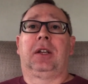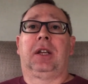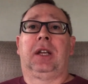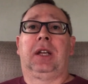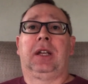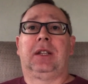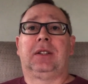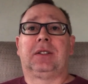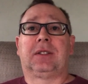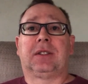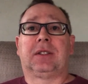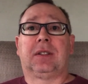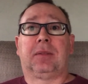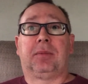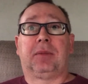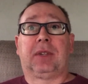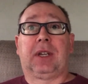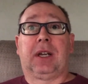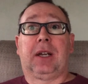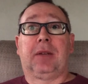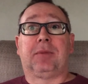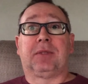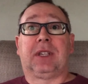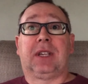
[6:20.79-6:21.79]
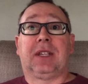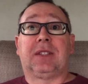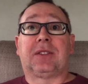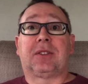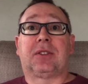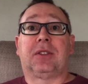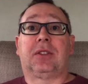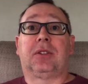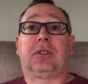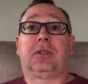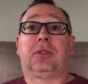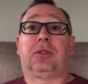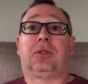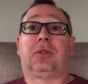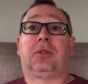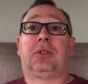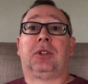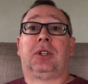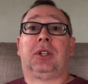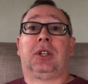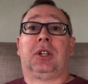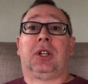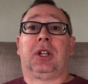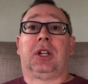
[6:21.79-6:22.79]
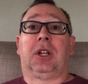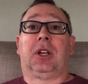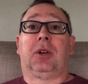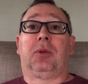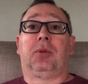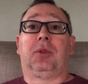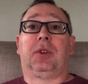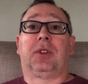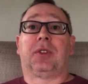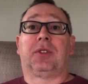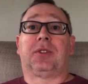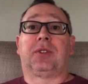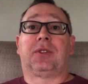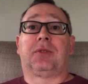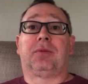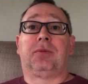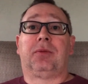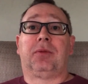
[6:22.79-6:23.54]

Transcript: and sometimes I struggle uh, with